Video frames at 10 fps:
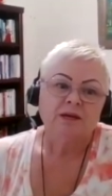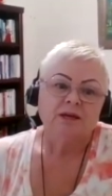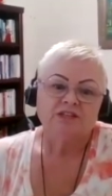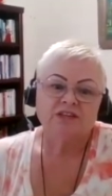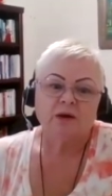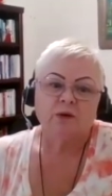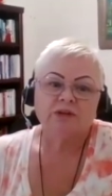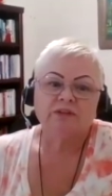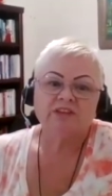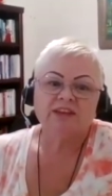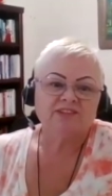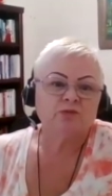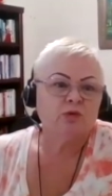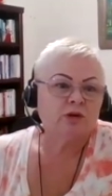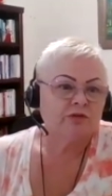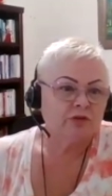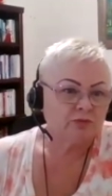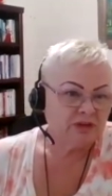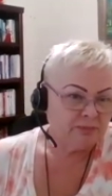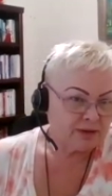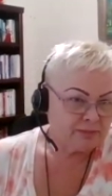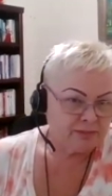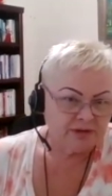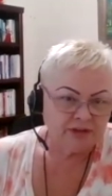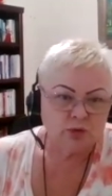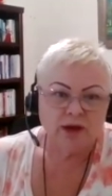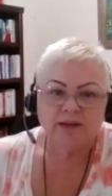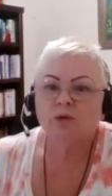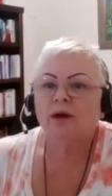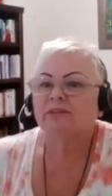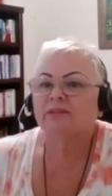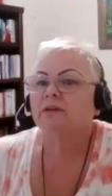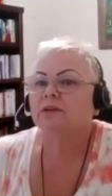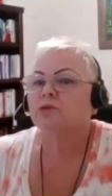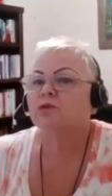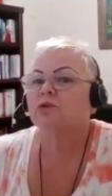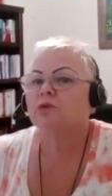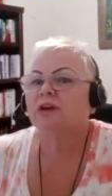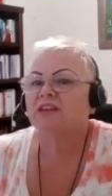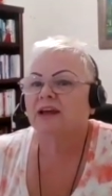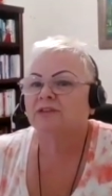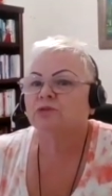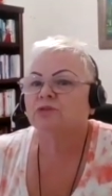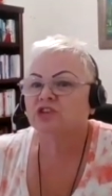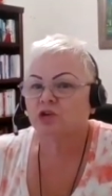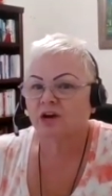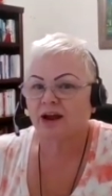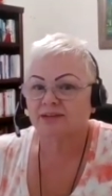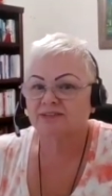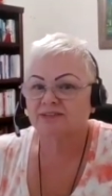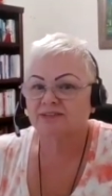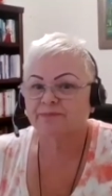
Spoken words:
So if it doesn't work for me, probably to anyone, you cannot do the shortcuts.